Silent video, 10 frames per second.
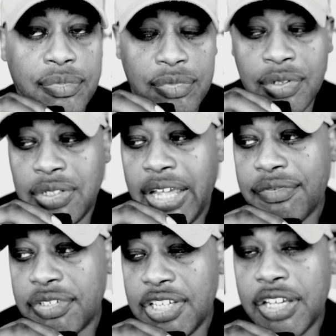You're going to
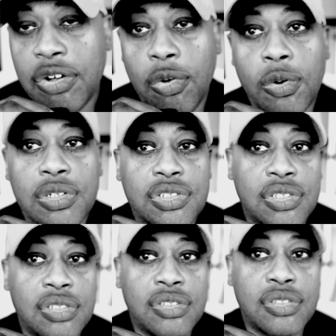have to take a
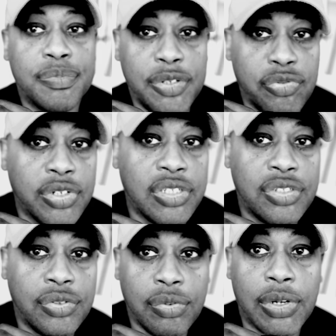course to be
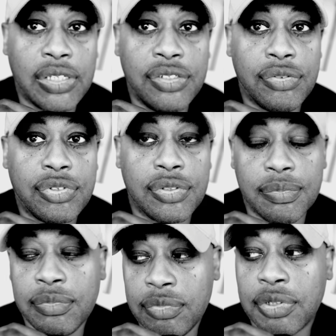really to do well in YouTube.